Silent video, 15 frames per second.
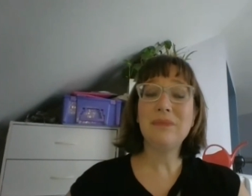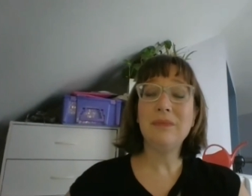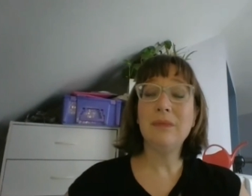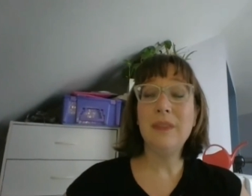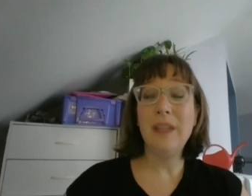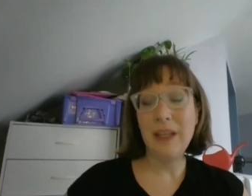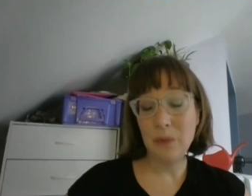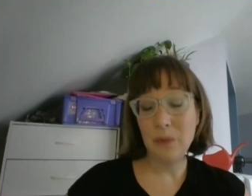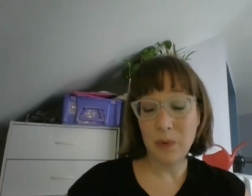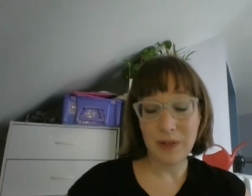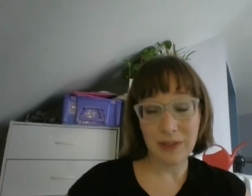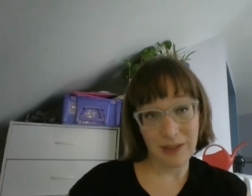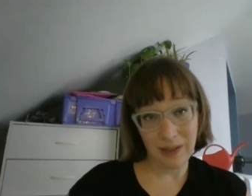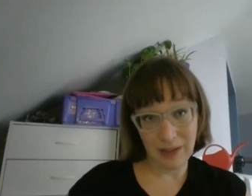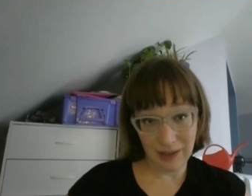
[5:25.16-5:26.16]
It
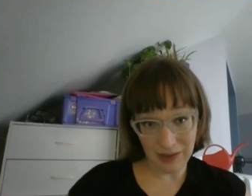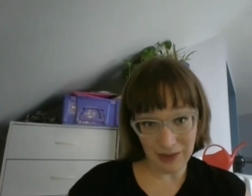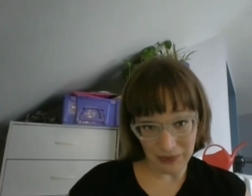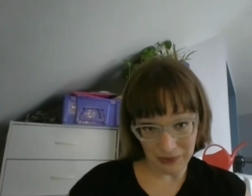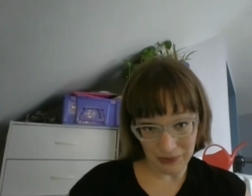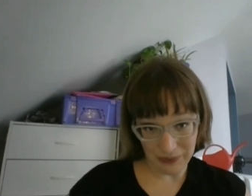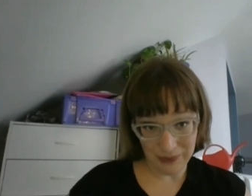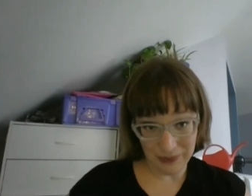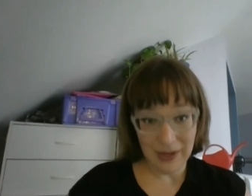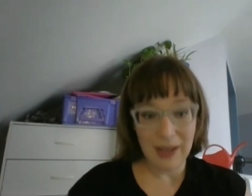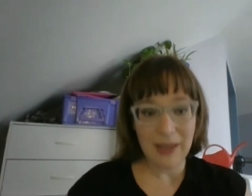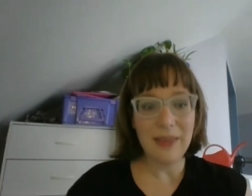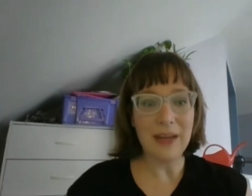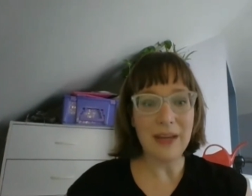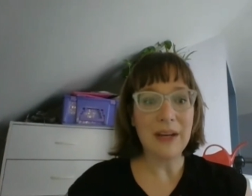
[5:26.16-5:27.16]
was here
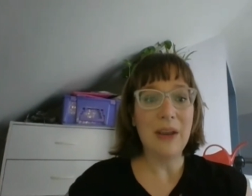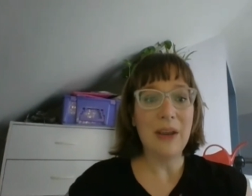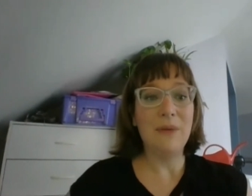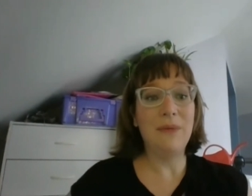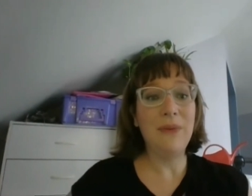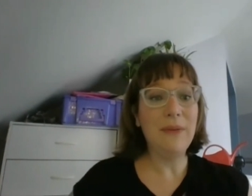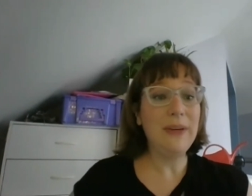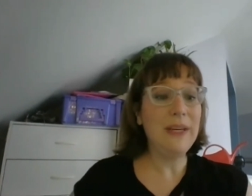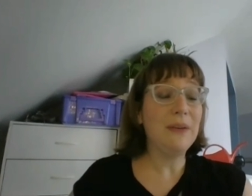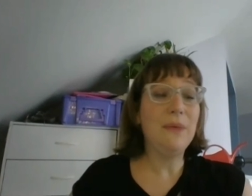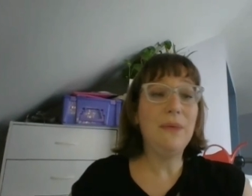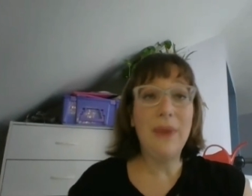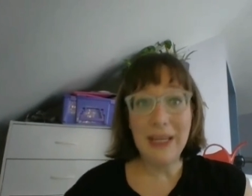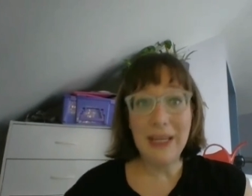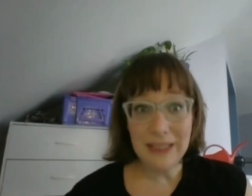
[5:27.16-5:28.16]
that Vivian
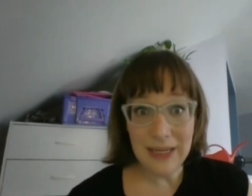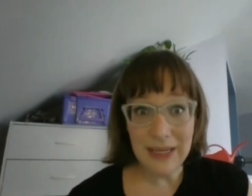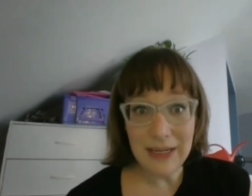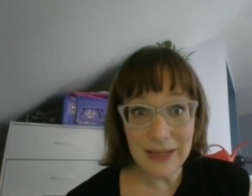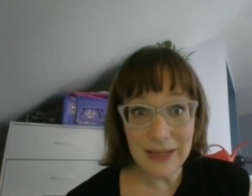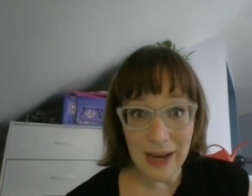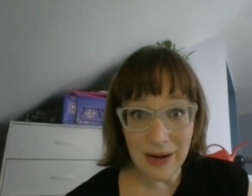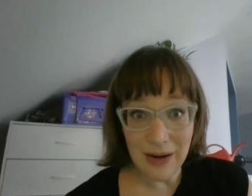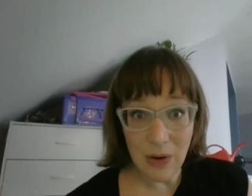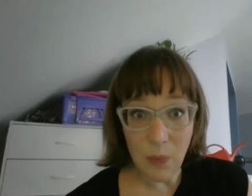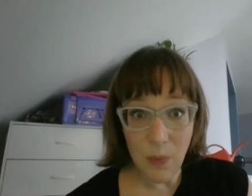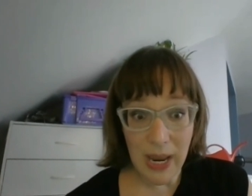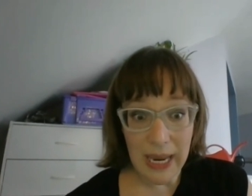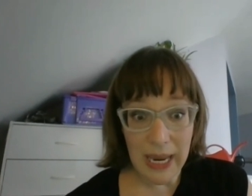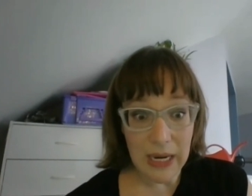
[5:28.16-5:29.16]
fainted dead
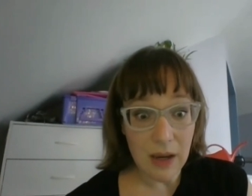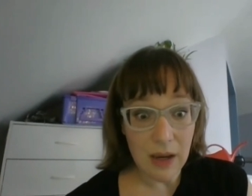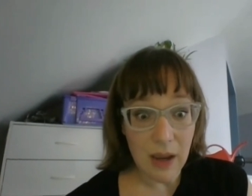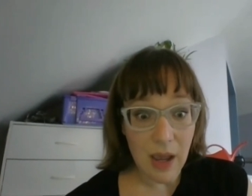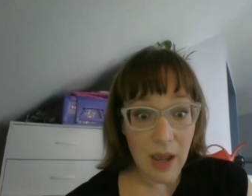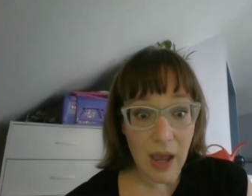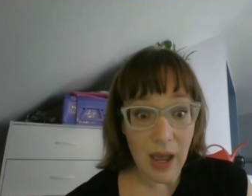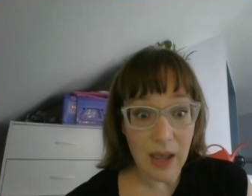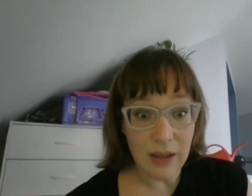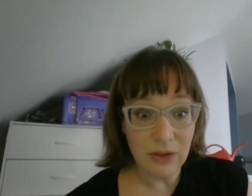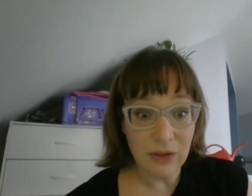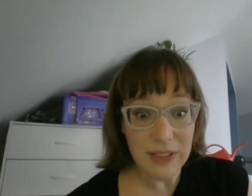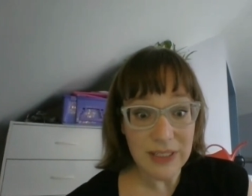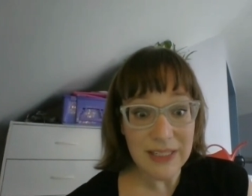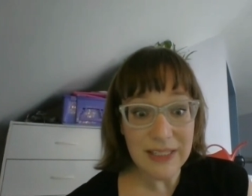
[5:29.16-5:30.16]
away,
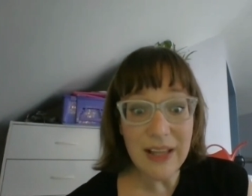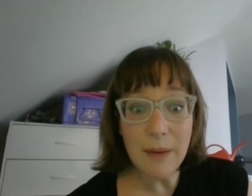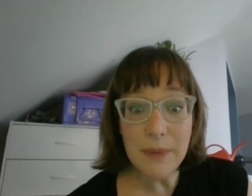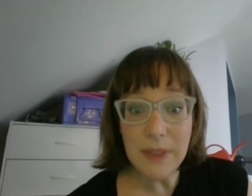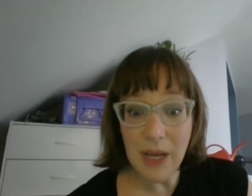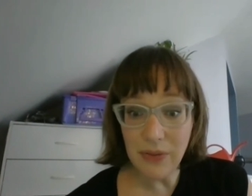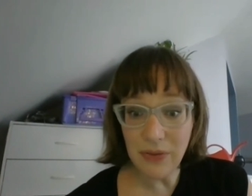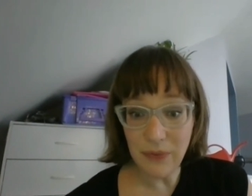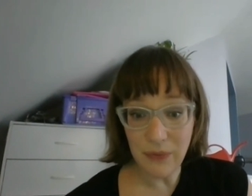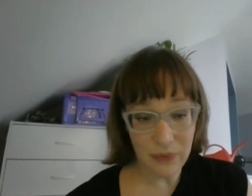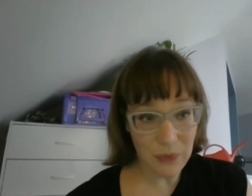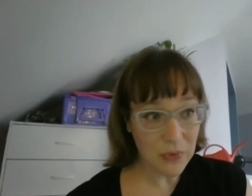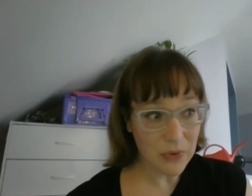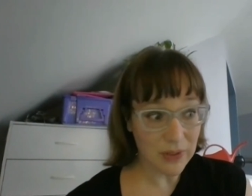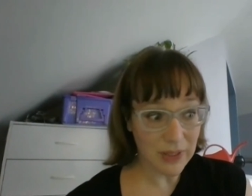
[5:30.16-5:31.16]
just slumped on the
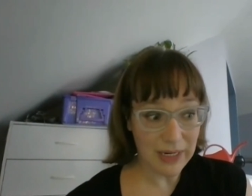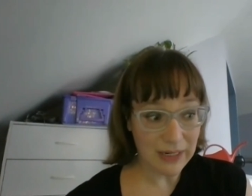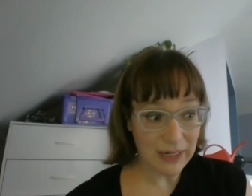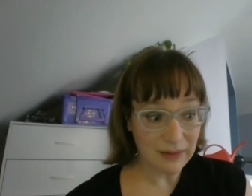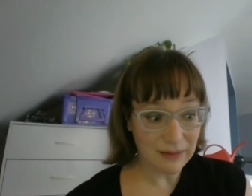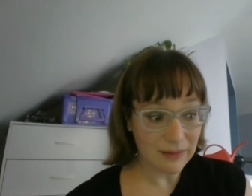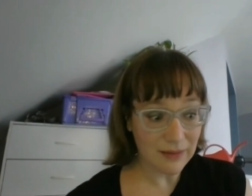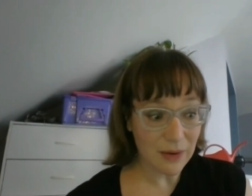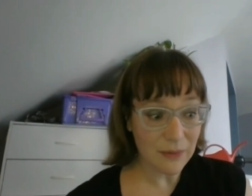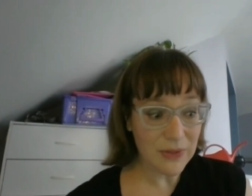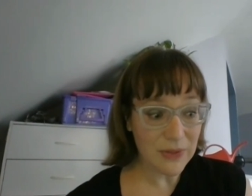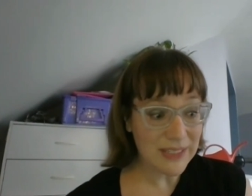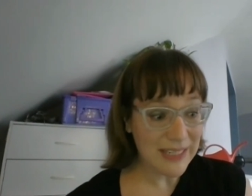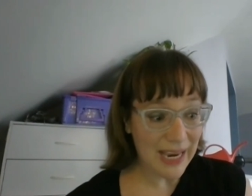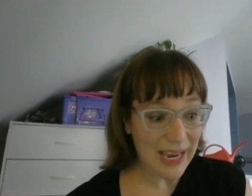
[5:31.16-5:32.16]
floor of
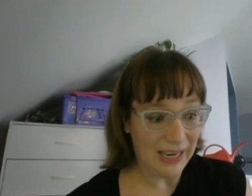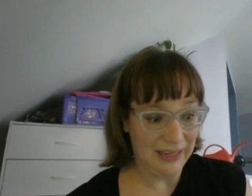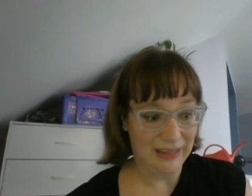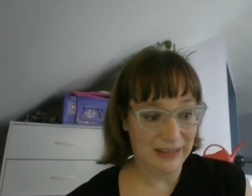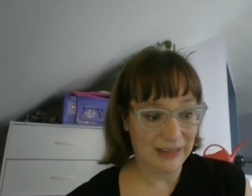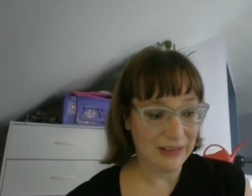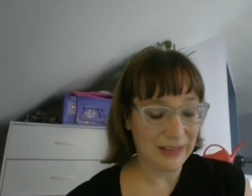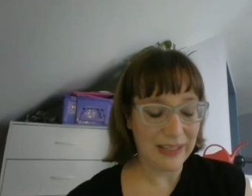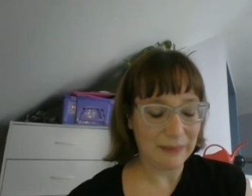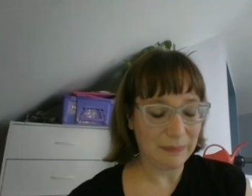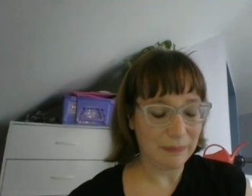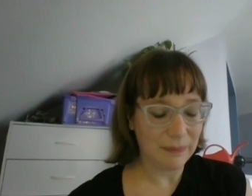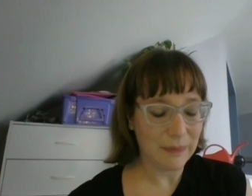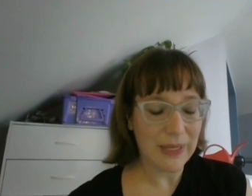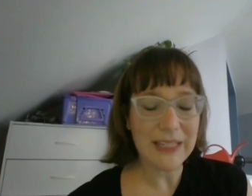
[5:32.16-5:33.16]
the deck,
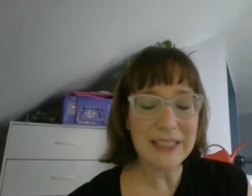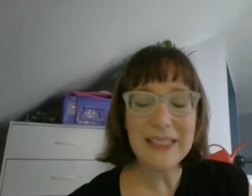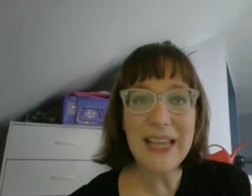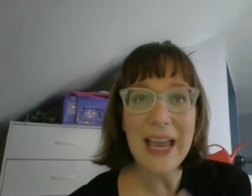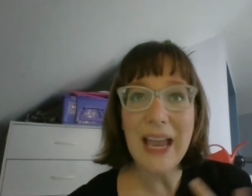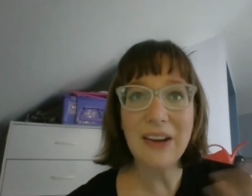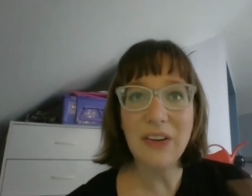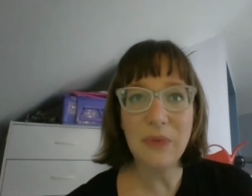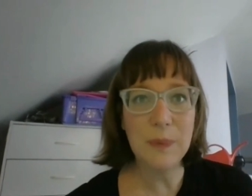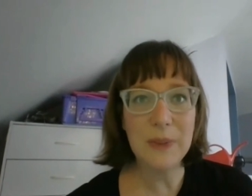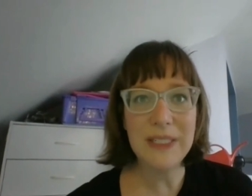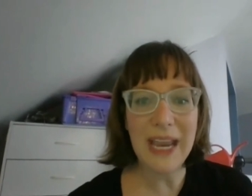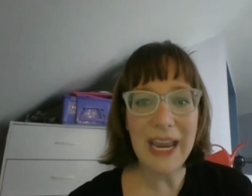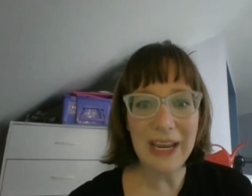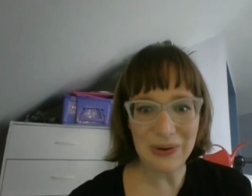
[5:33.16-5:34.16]
like a sack of
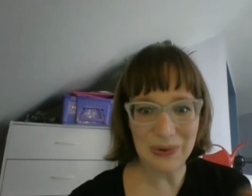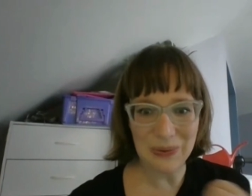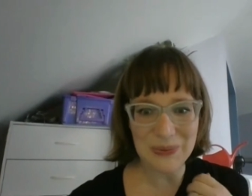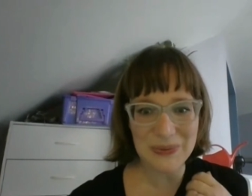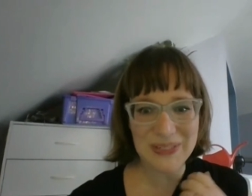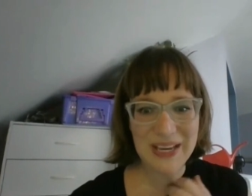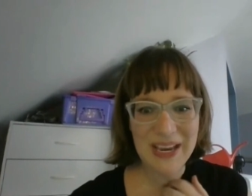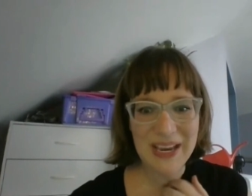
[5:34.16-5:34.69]
potatoes.